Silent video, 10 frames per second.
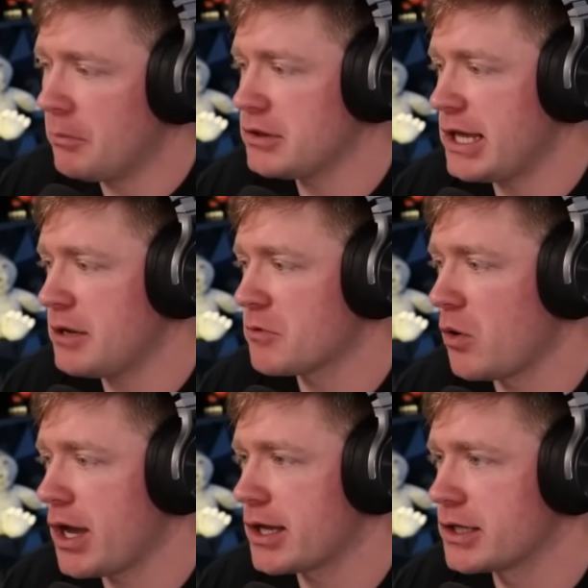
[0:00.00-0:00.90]
gonna let him
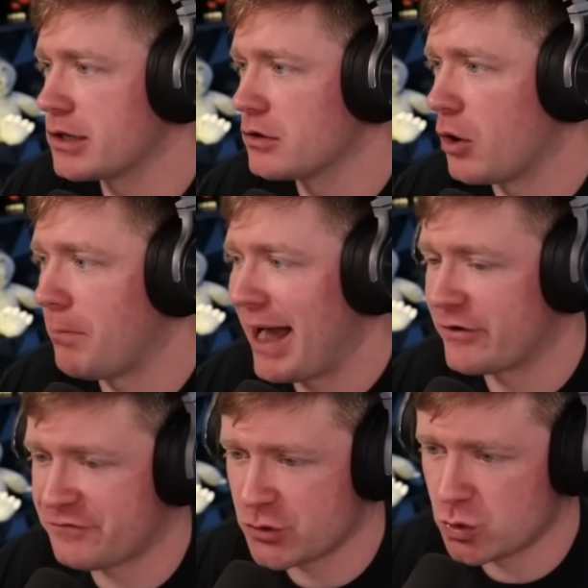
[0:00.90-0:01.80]
go ahead and get a little bite
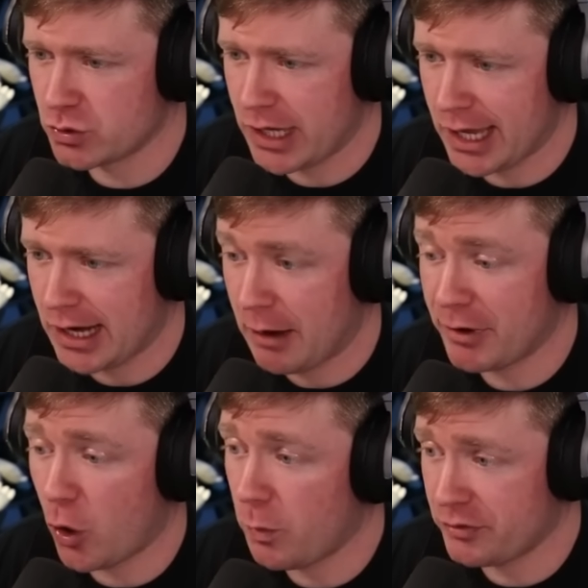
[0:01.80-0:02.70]
of food, and I'm
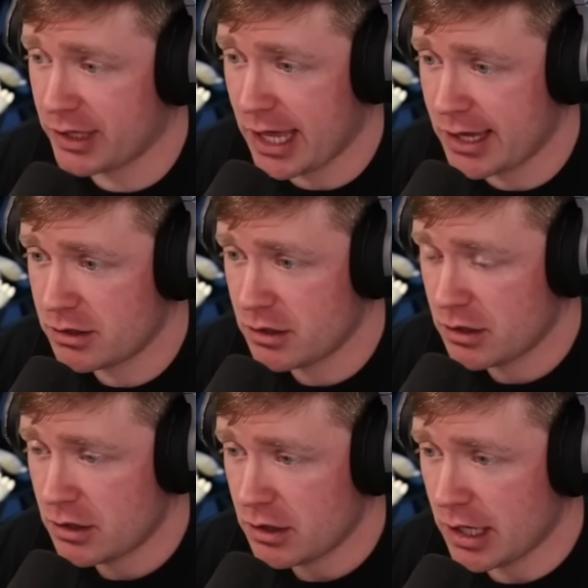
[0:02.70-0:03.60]
gonna open the gate,
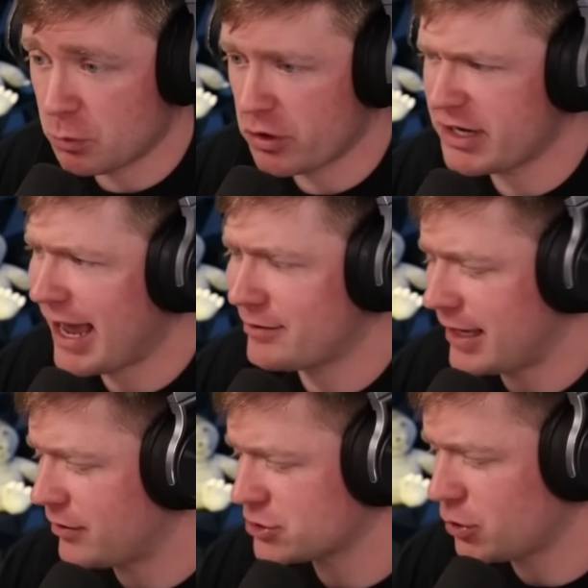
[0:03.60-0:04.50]
and we're gonna,
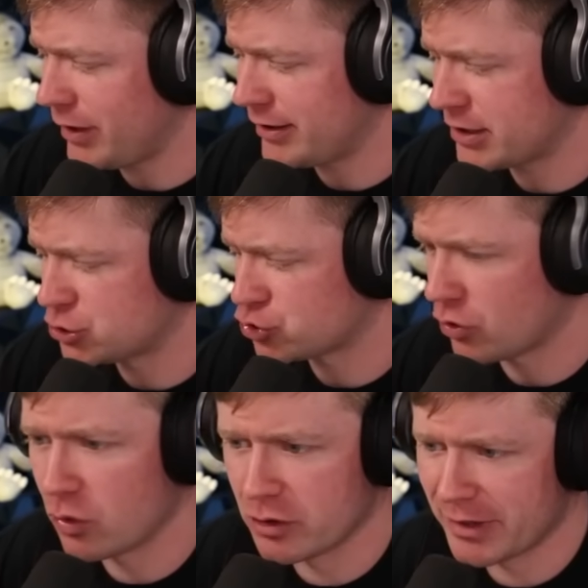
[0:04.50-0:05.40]
yeah, let's go ahead and
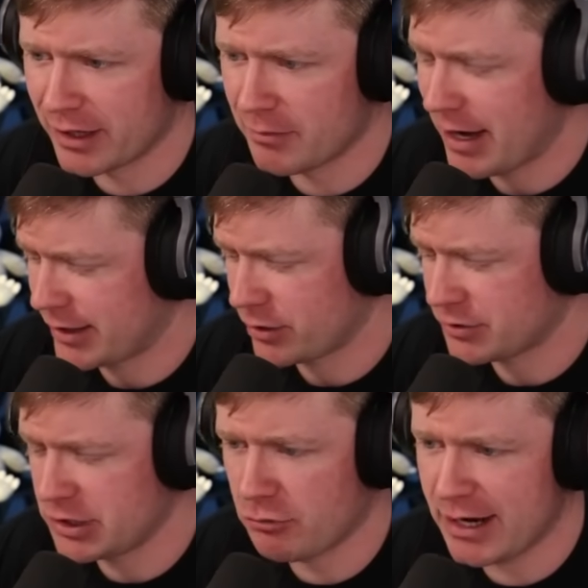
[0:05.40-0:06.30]
control him and get him out of here.
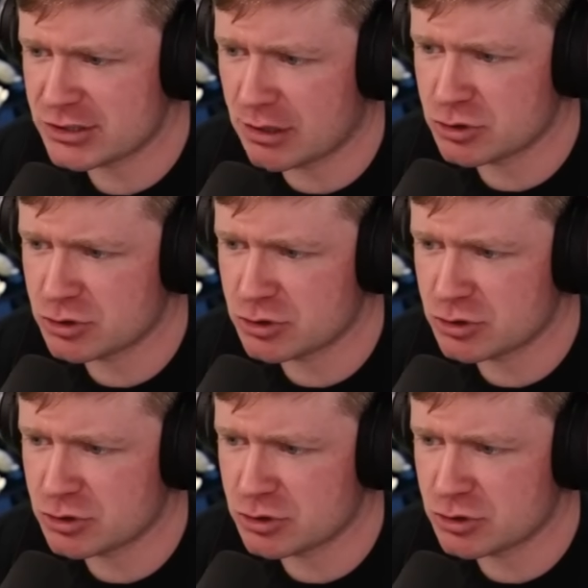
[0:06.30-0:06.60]
D-Rex, I'm